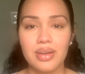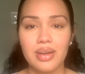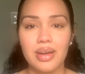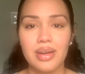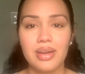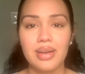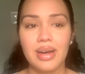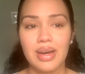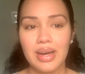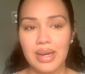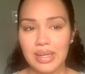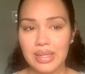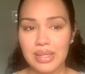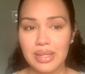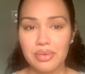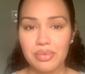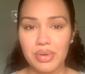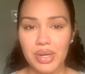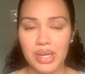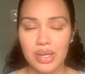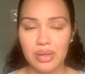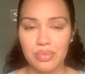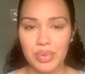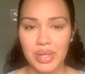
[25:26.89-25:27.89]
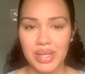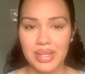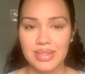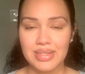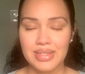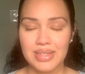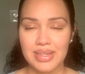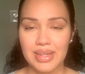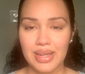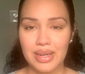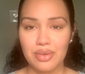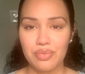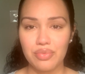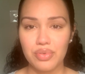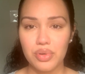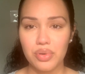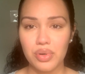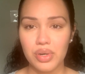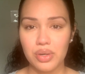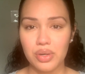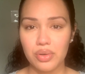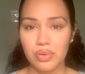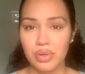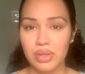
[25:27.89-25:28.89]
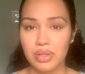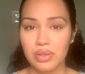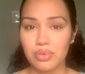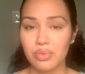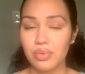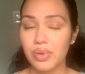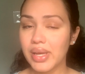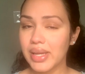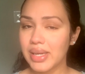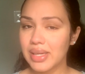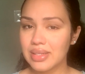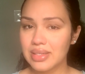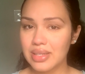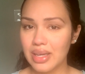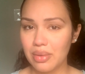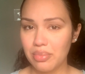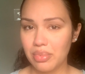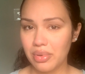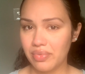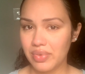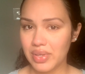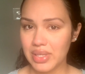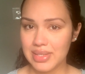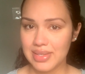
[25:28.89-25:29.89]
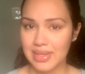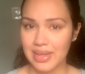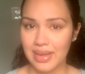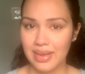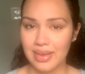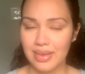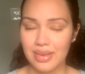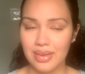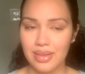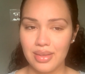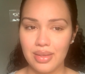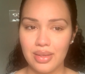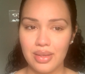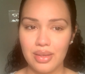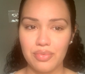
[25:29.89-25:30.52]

I highly recommend that if you are going through any type of anxiety,